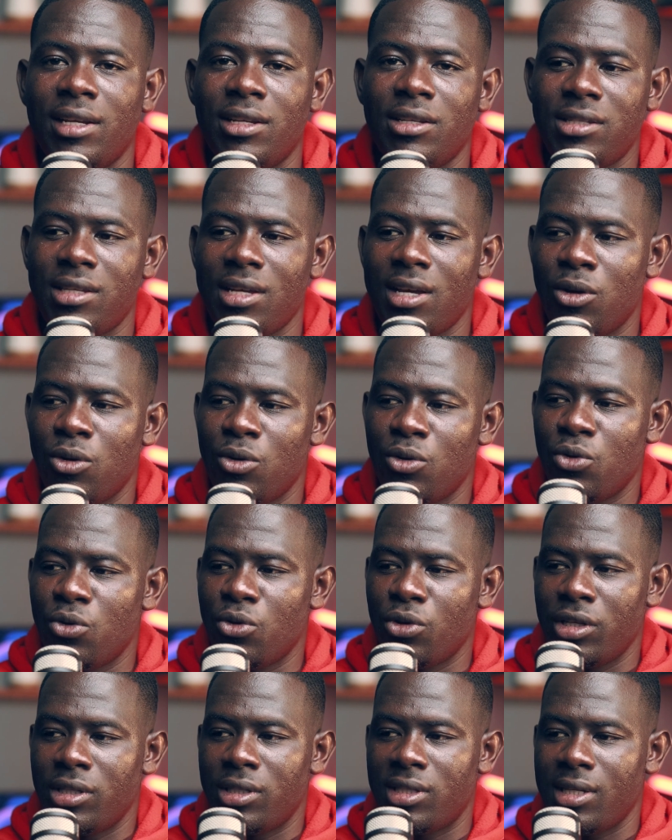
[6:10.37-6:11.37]
you see a logo,
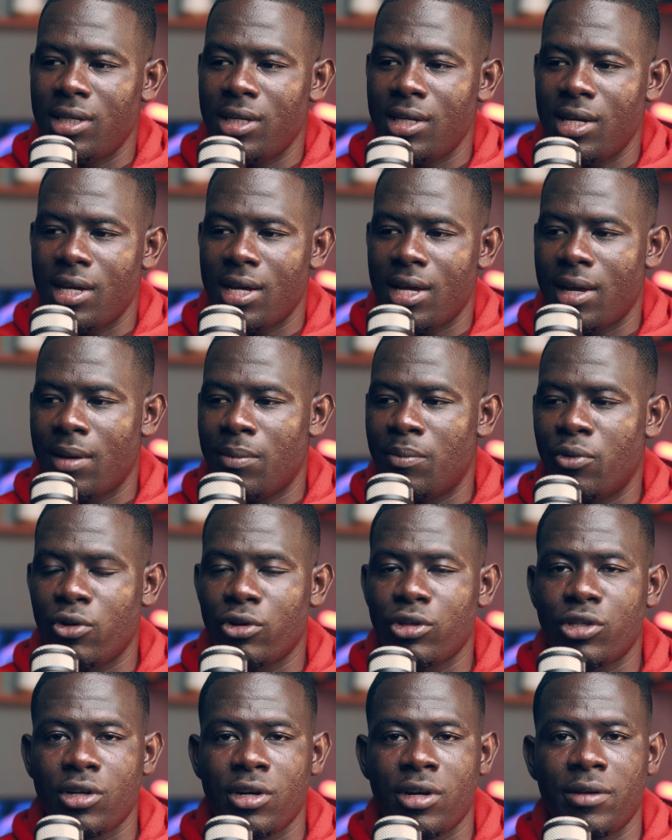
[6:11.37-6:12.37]
you see a
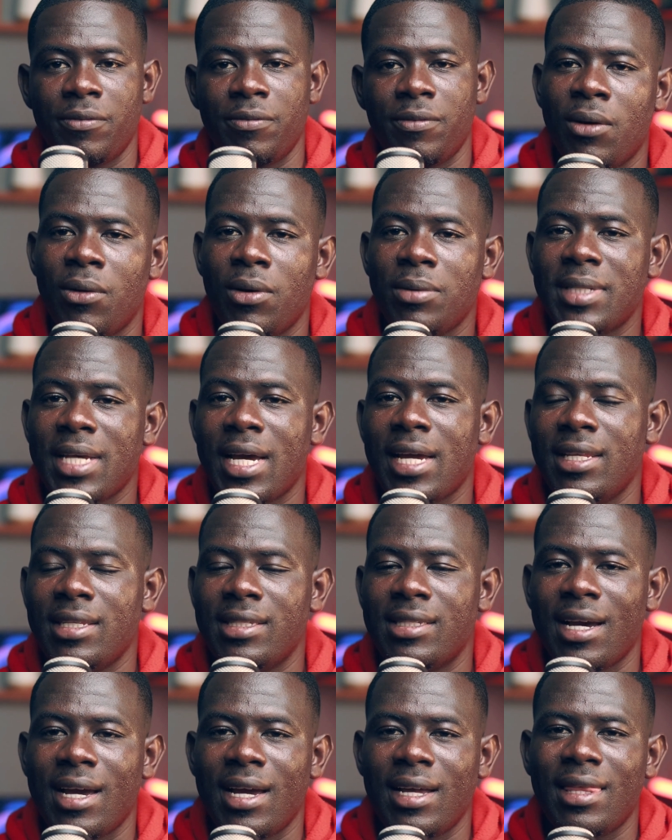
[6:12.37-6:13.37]
brochure, a website
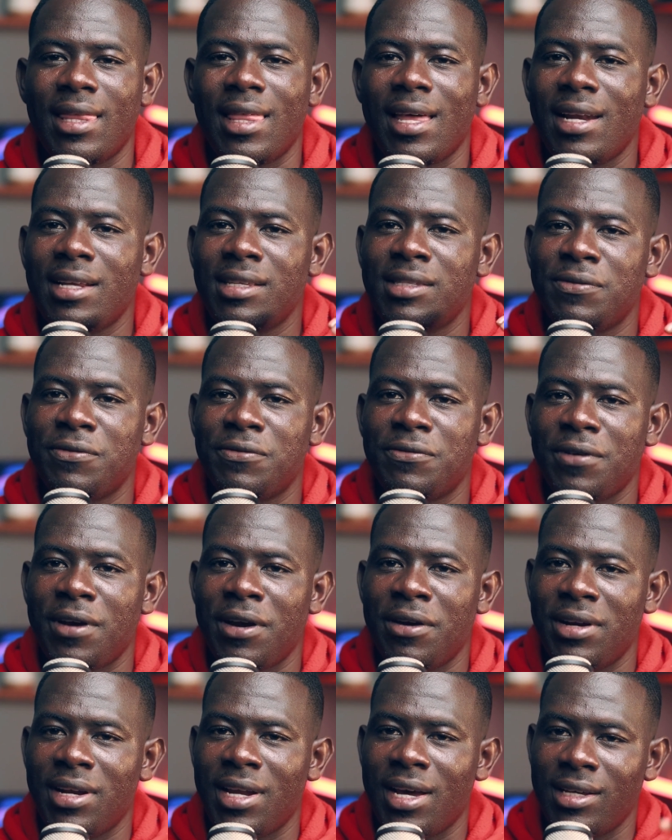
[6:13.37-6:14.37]
design that is
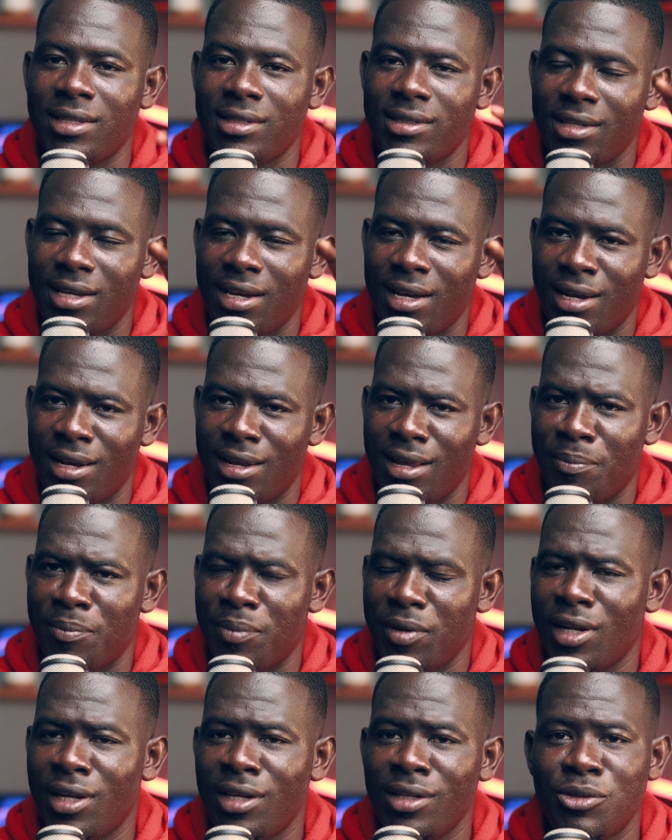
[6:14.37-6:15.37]
very nice and
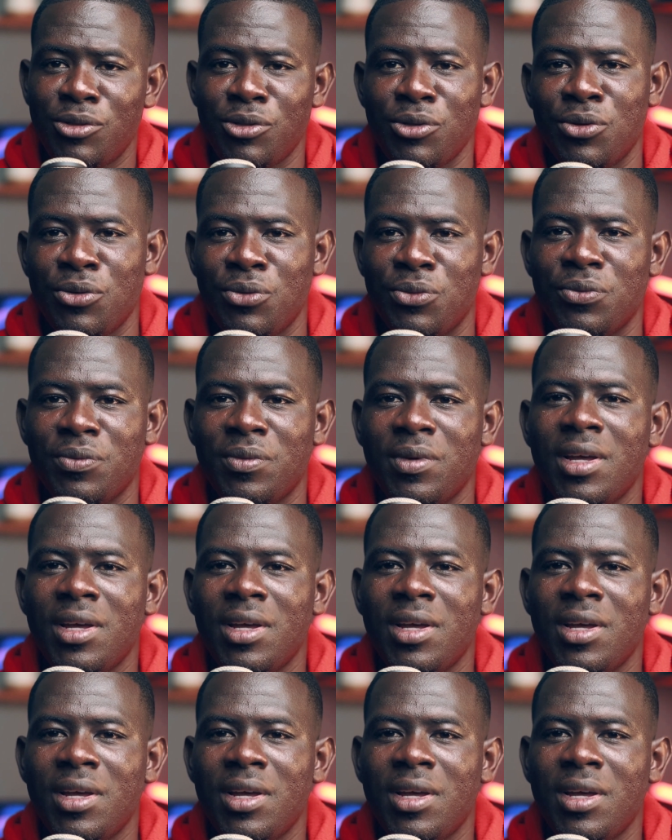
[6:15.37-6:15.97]
appealing to you.